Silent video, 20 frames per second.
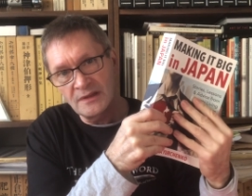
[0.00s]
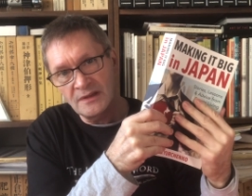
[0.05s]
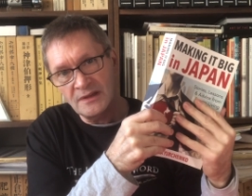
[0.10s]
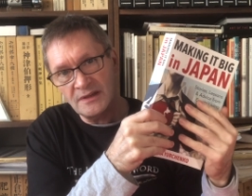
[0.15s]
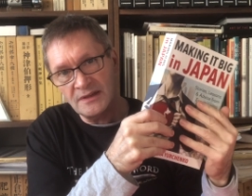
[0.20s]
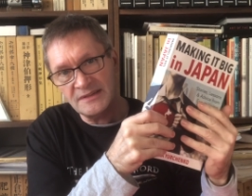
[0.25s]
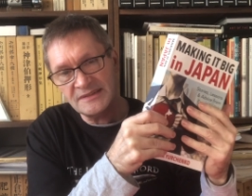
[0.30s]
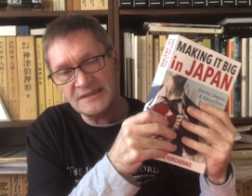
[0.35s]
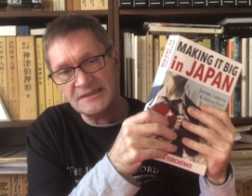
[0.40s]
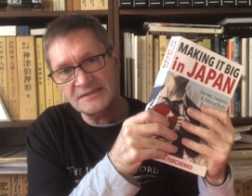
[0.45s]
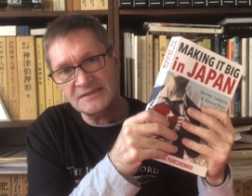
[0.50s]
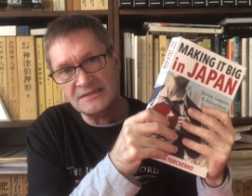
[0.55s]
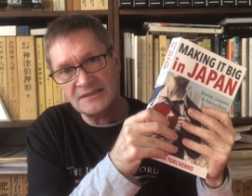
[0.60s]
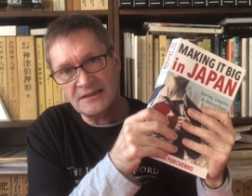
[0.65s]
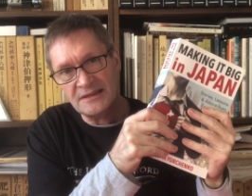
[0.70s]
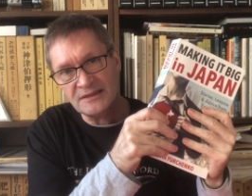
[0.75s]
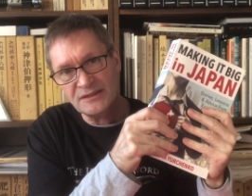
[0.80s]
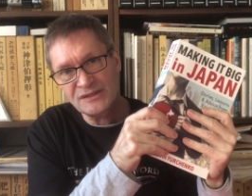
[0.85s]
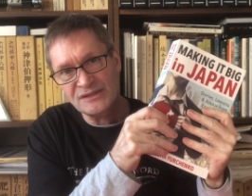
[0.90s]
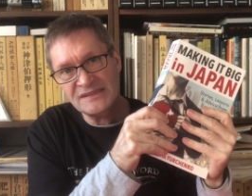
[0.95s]
It says
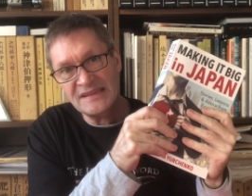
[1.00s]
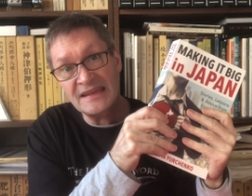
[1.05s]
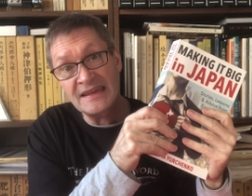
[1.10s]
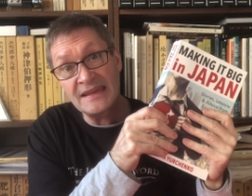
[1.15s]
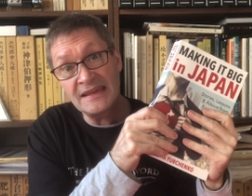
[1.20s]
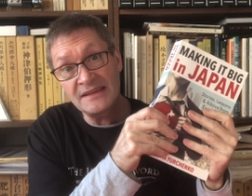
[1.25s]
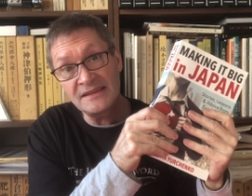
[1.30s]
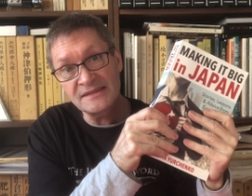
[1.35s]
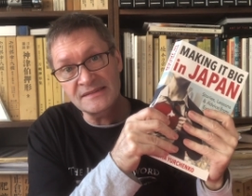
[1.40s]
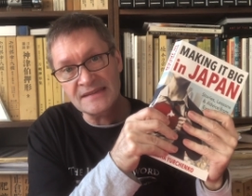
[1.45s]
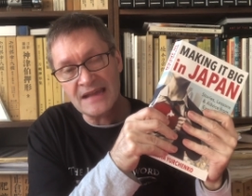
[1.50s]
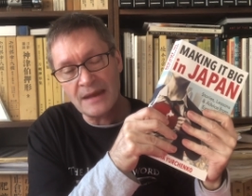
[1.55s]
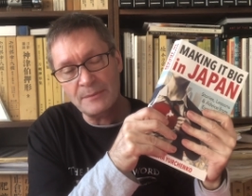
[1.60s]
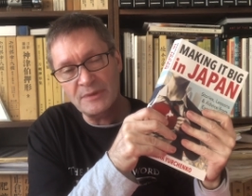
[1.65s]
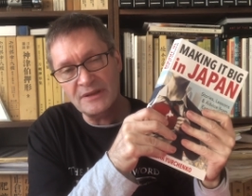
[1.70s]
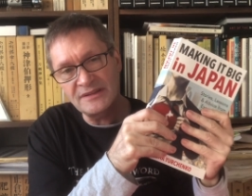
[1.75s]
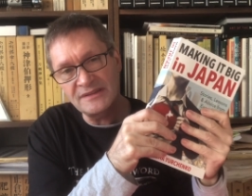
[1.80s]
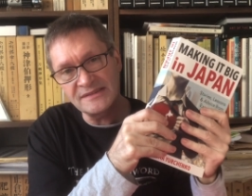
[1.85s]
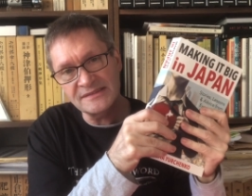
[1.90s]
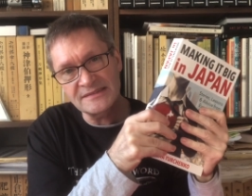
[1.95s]
like sticking
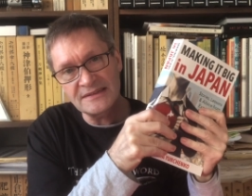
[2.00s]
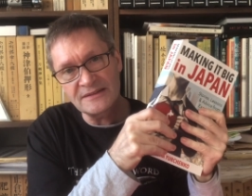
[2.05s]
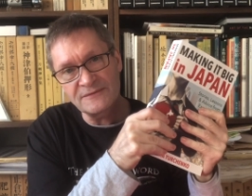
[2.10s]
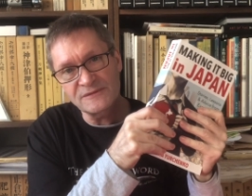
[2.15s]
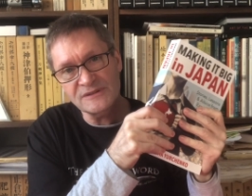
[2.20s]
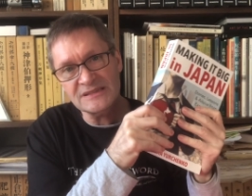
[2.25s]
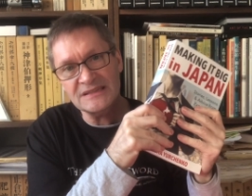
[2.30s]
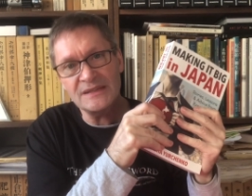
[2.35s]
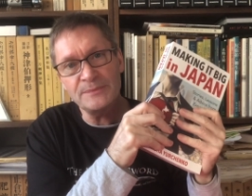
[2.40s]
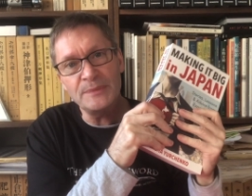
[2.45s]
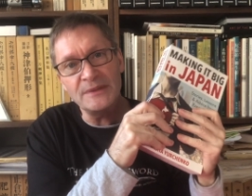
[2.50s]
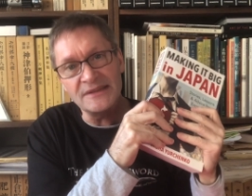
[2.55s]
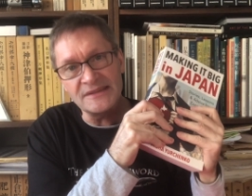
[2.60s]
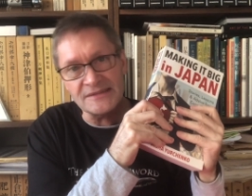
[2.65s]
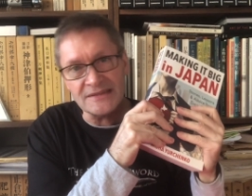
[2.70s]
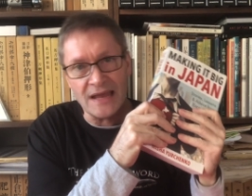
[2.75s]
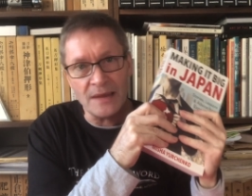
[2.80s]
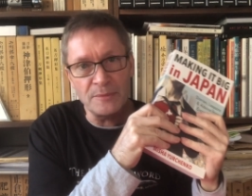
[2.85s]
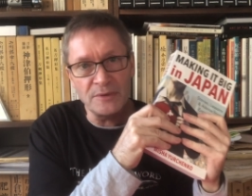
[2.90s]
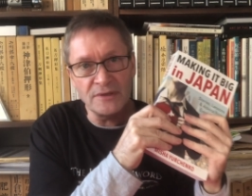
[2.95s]
scabbard instead of sleeping
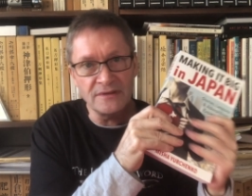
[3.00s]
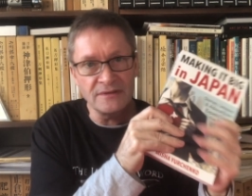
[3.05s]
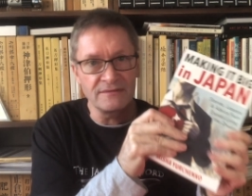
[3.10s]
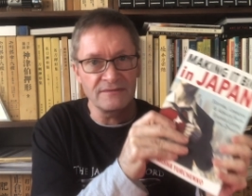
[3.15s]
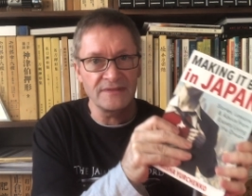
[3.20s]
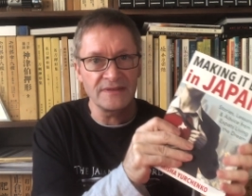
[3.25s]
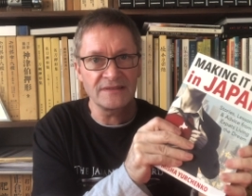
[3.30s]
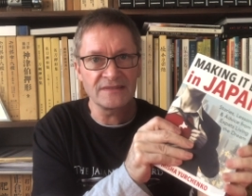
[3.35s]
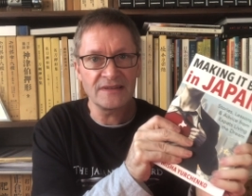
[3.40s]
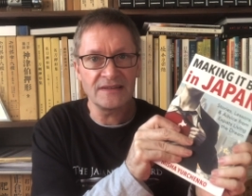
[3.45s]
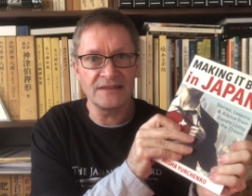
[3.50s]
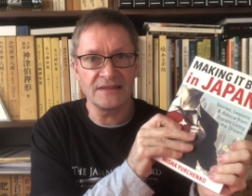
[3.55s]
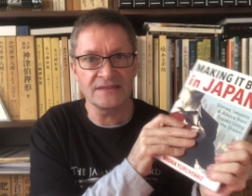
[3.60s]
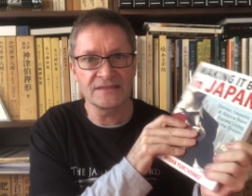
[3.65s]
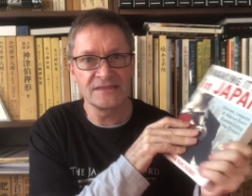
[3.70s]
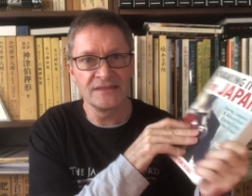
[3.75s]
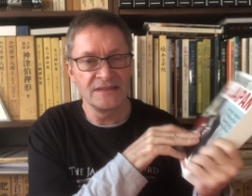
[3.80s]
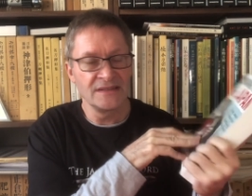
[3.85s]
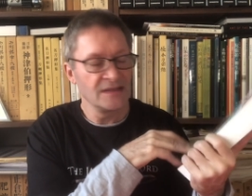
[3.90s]
scabbard and things like this,